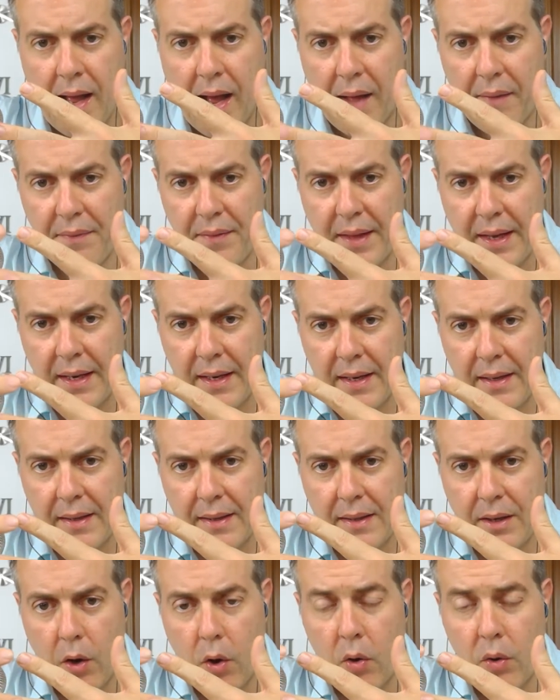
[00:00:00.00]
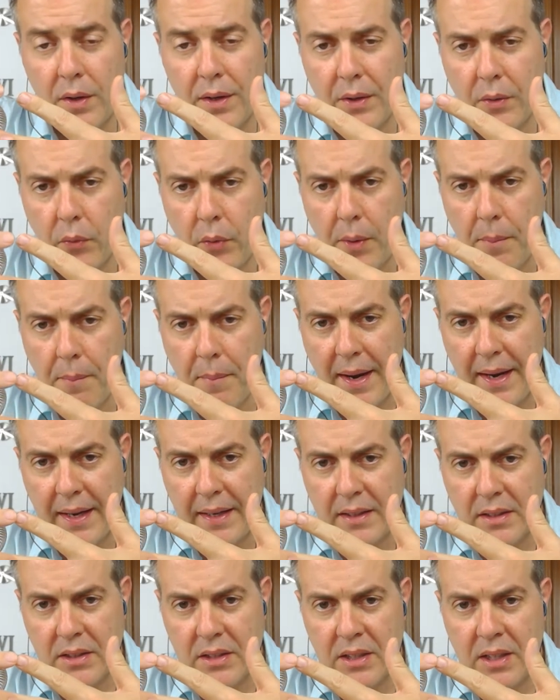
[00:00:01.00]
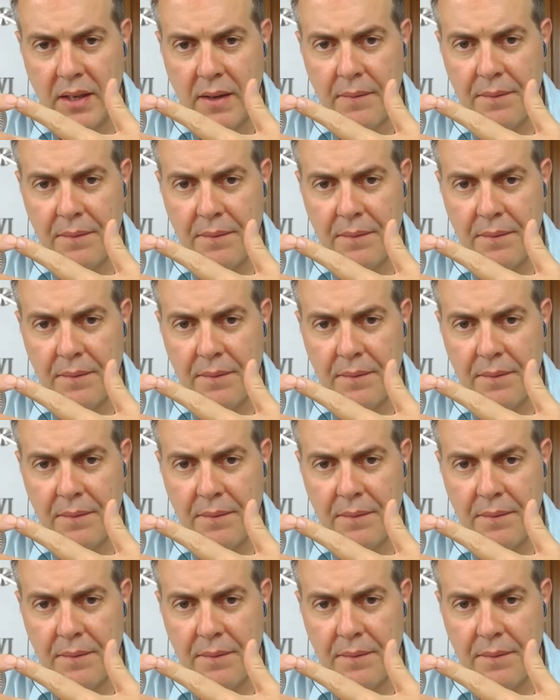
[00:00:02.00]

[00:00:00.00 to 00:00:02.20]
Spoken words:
and then only remains